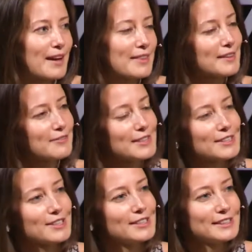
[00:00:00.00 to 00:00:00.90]
I think
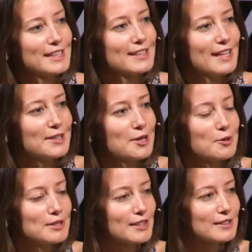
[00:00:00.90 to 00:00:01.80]
Fitzgerald said that, you know,
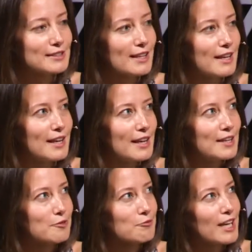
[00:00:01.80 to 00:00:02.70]
it's
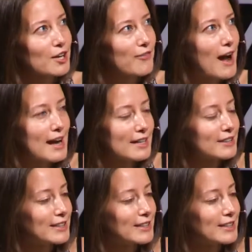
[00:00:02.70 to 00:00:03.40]
the rate of higher